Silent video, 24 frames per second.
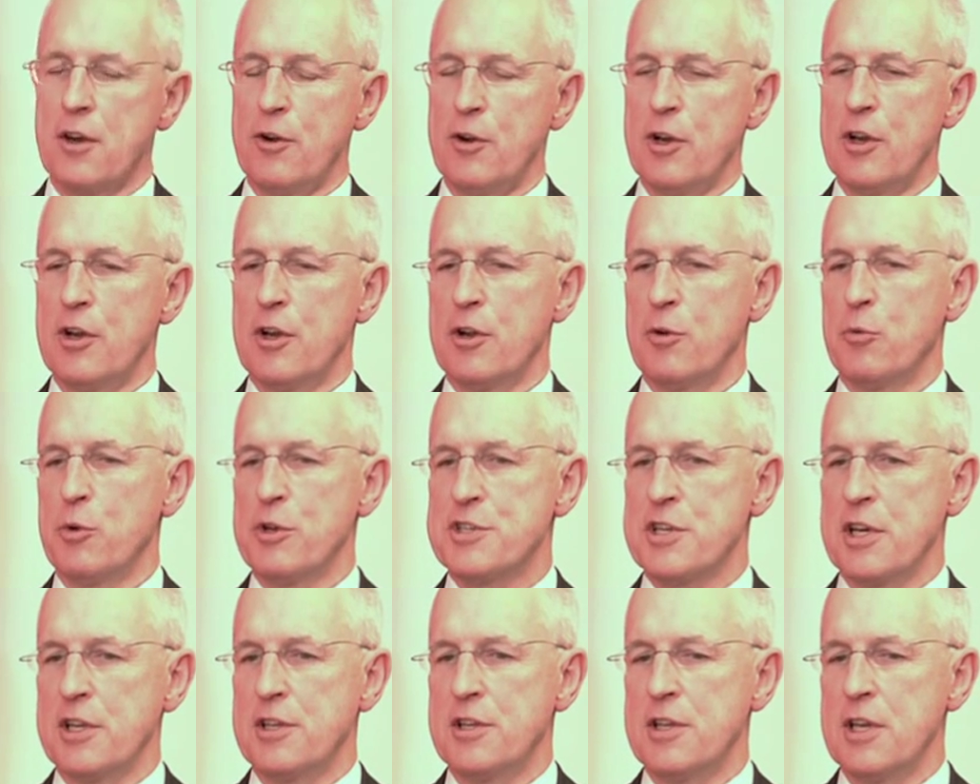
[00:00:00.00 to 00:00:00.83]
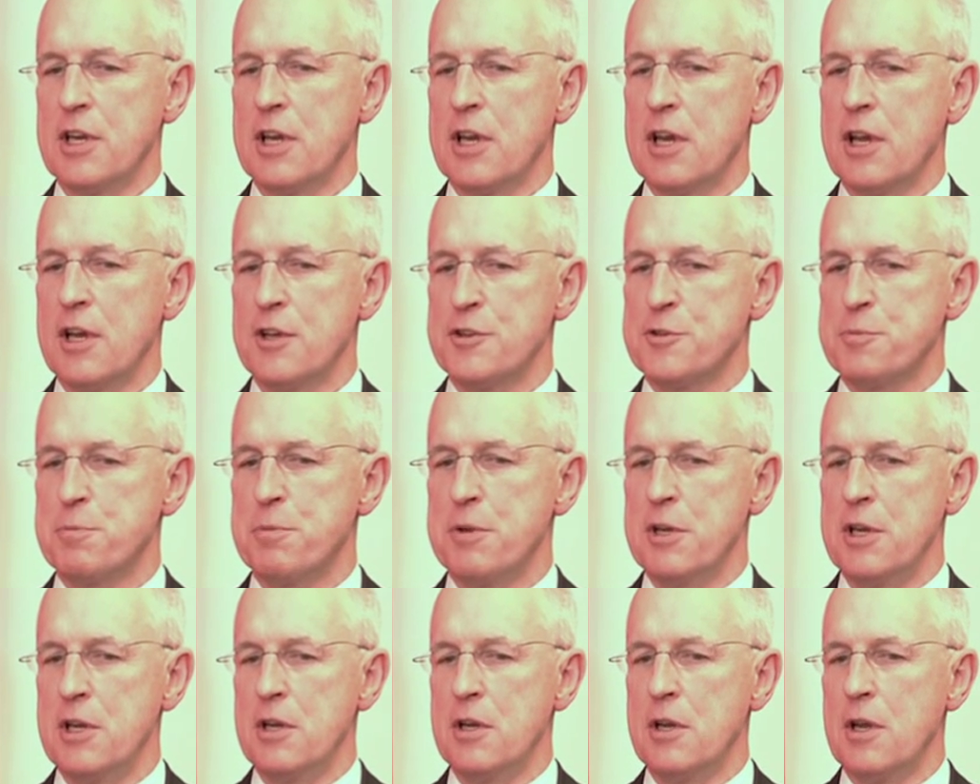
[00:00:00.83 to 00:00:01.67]
area which I think has
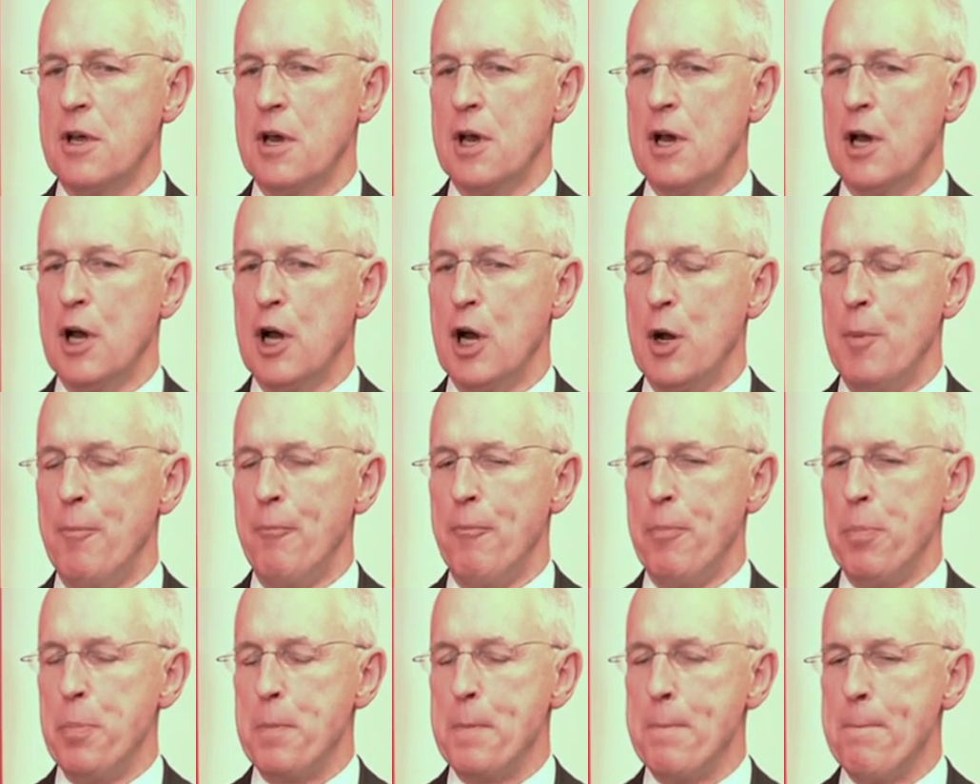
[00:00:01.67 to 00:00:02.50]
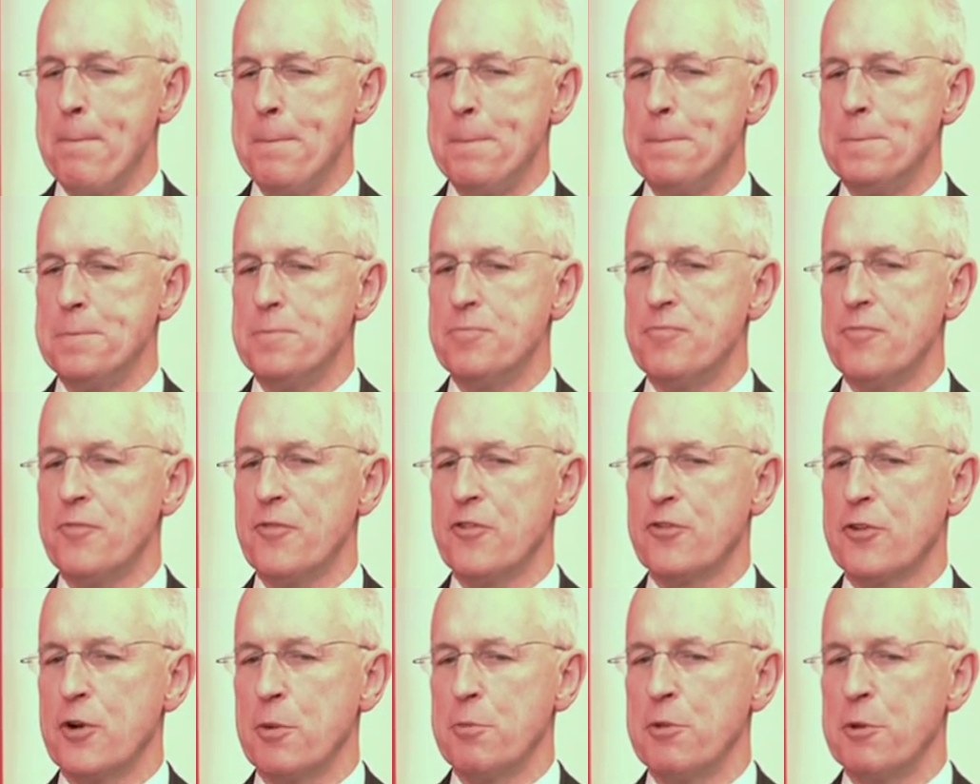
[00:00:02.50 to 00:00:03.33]
been,
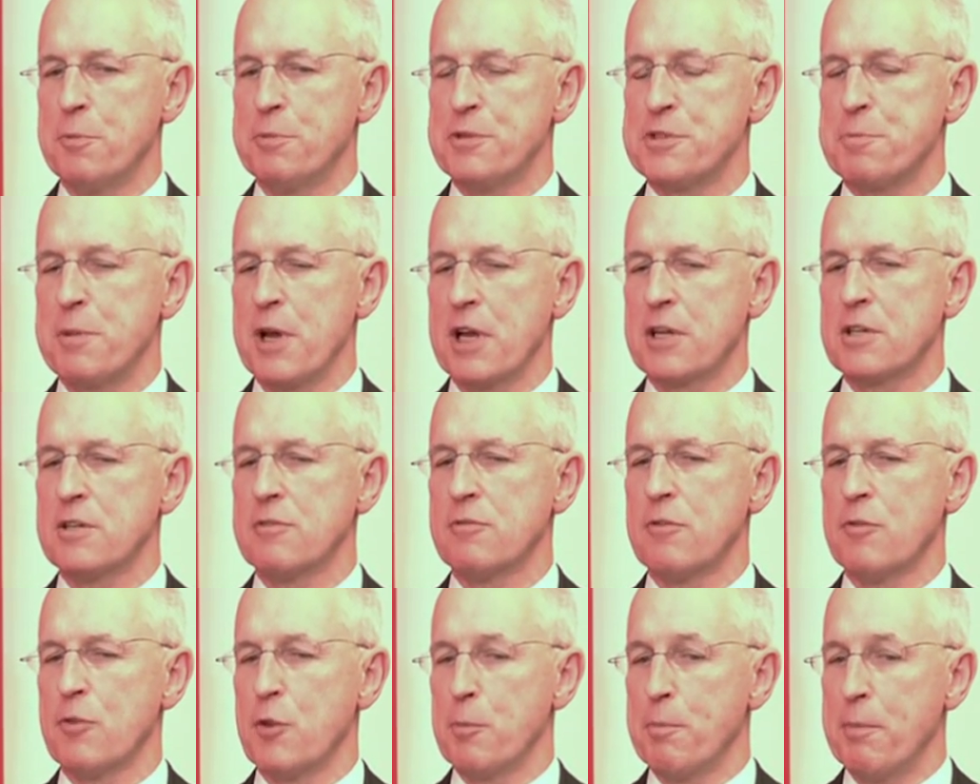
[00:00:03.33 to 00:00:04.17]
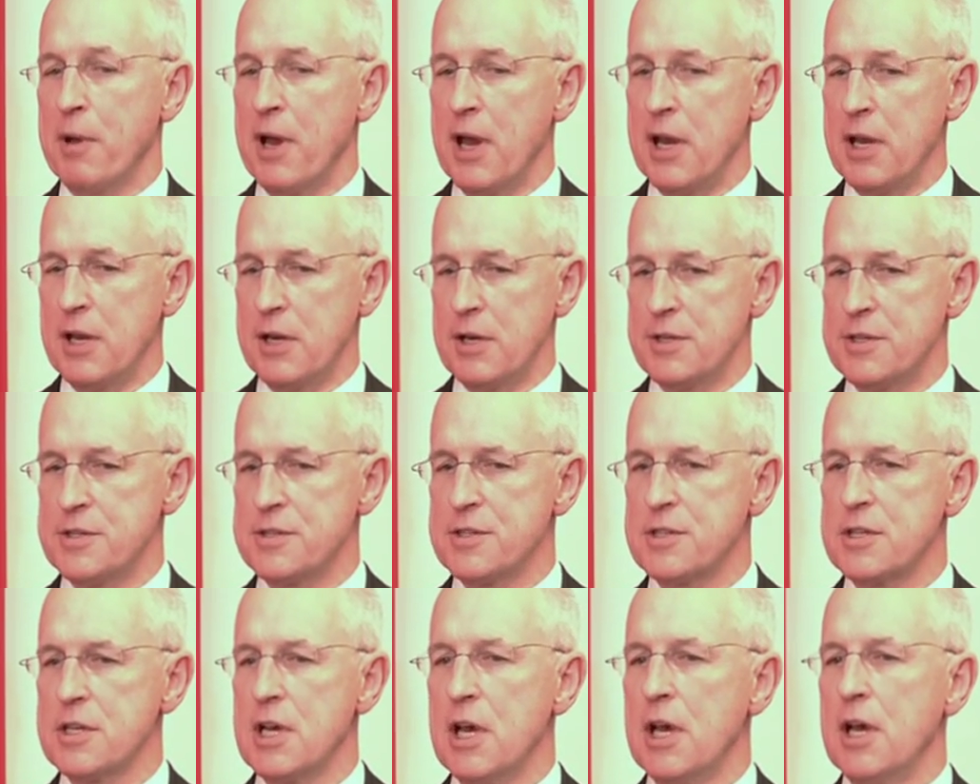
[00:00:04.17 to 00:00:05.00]
from the perspective of the
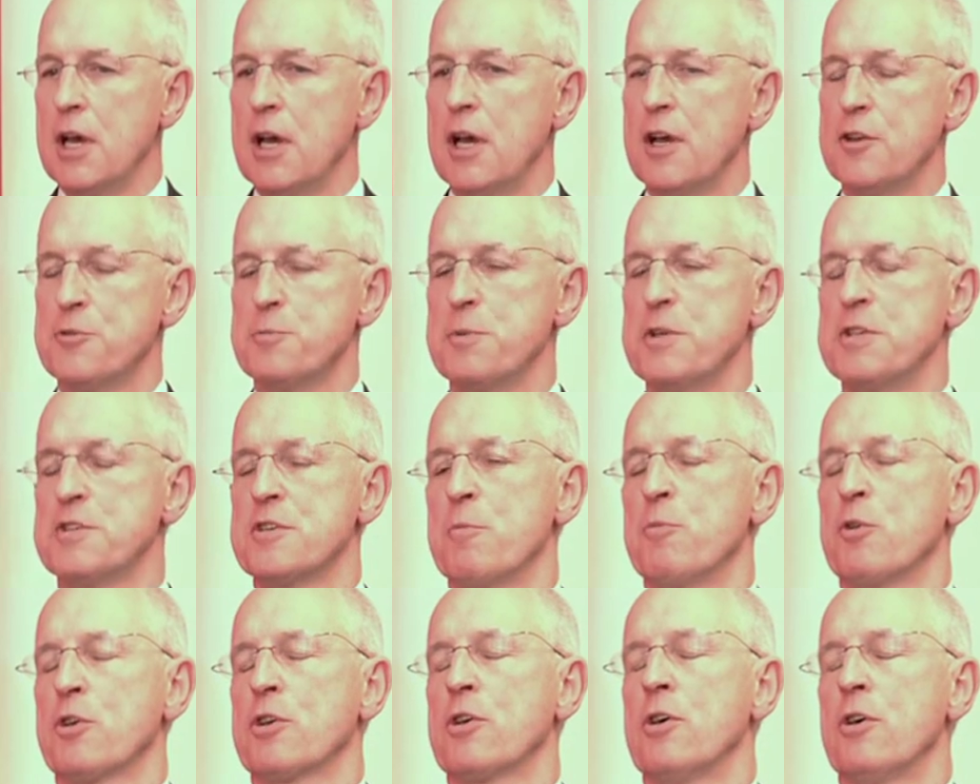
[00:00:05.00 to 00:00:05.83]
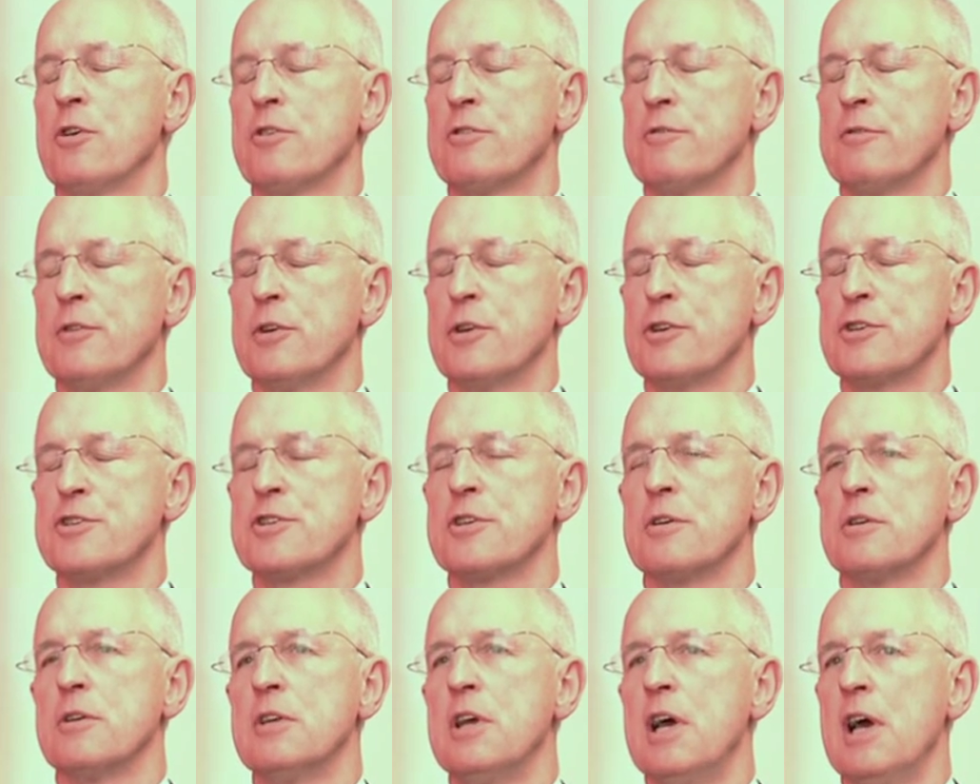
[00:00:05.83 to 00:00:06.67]
payers, has been somewhat
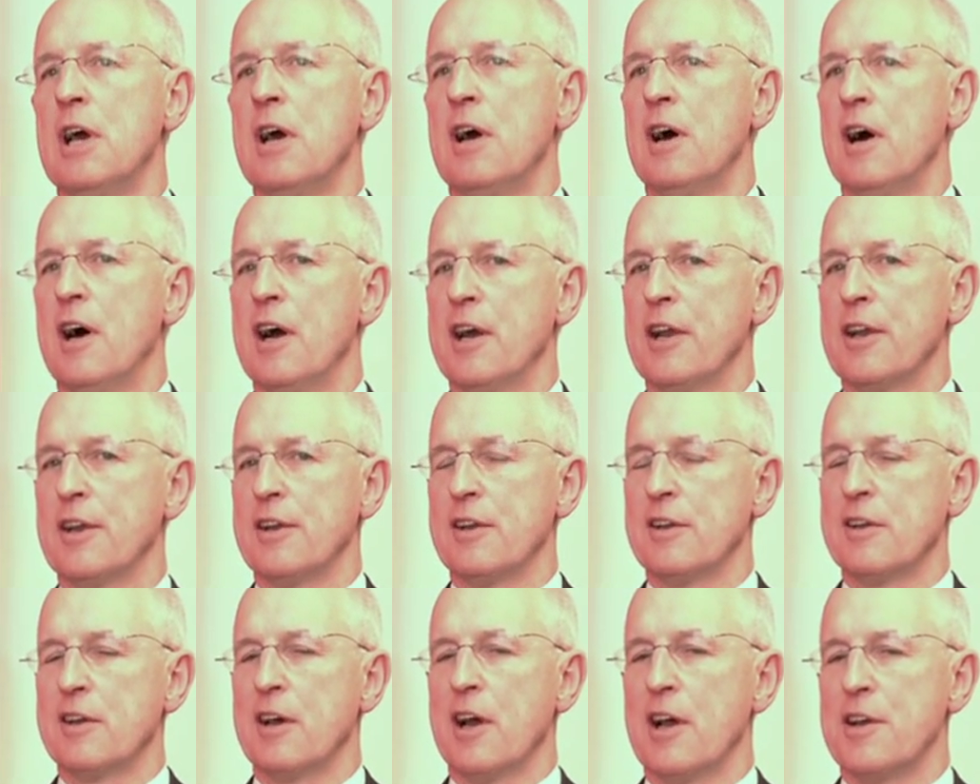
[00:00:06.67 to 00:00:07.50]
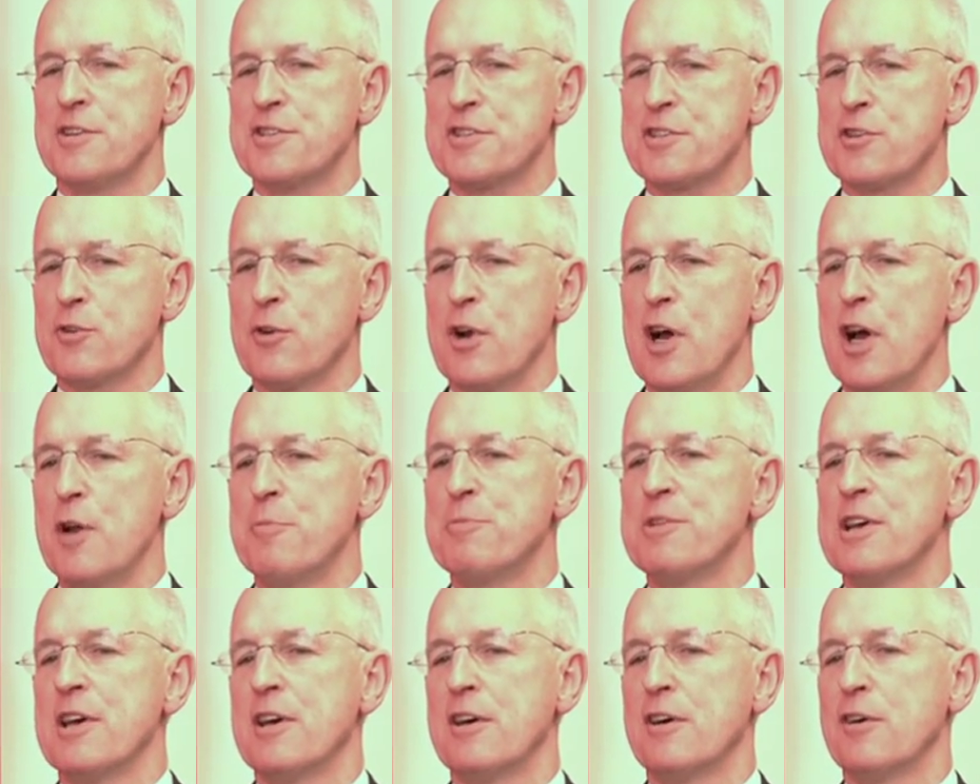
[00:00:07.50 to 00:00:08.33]
controversial. I
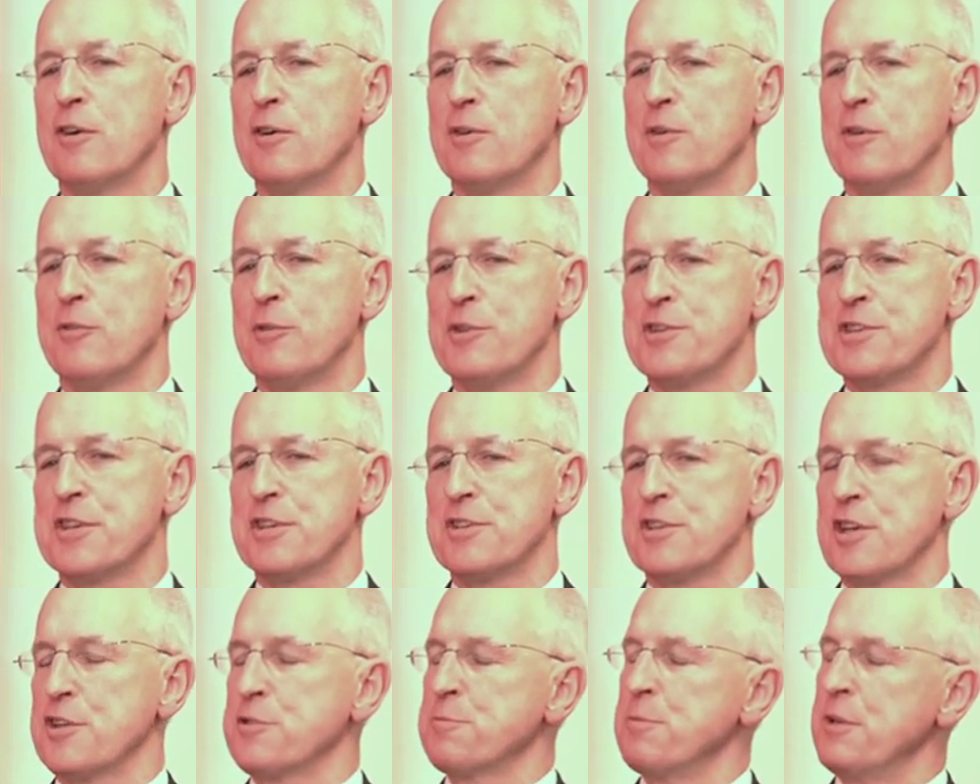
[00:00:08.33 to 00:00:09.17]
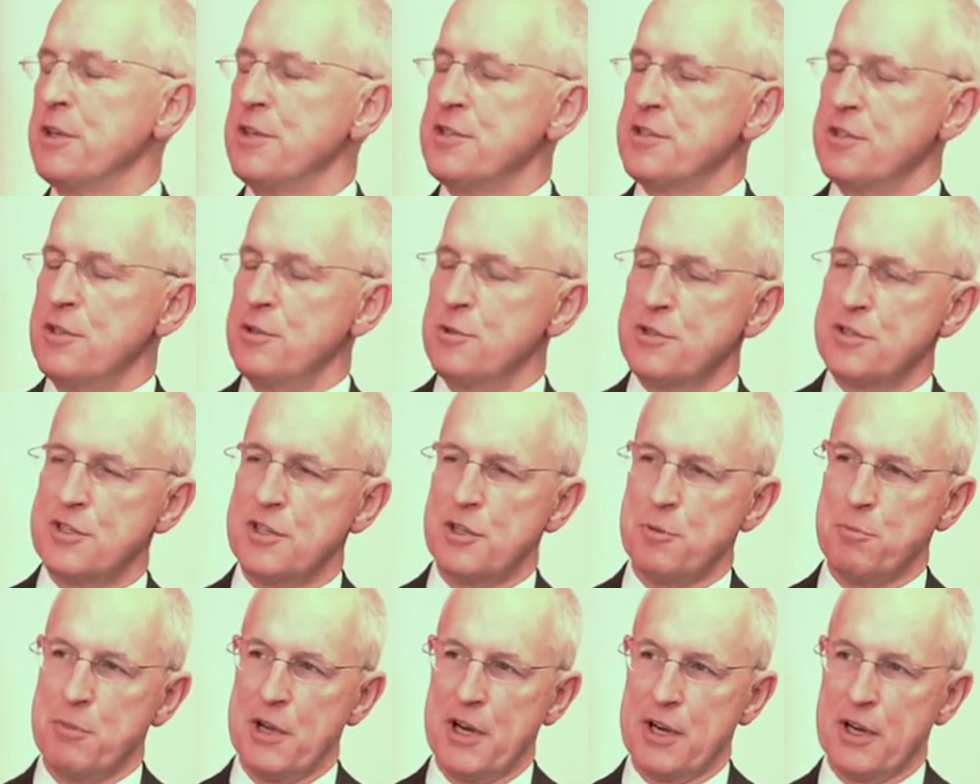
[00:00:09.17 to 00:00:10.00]
described how risk adjustment is used
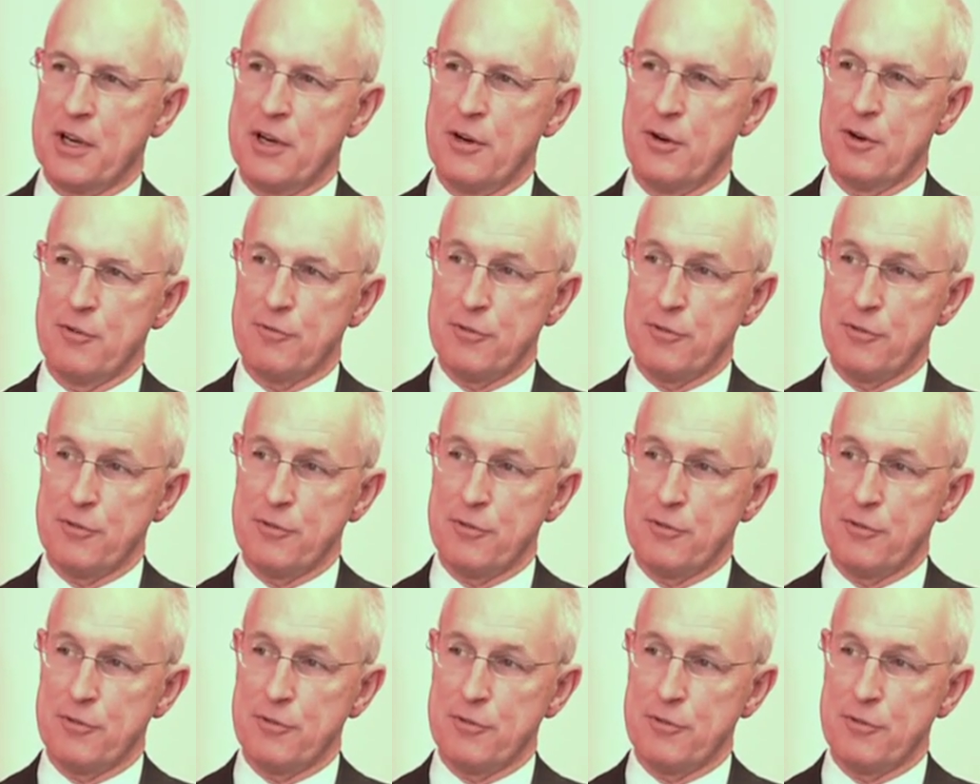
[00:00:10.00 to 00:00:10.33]
in Medicare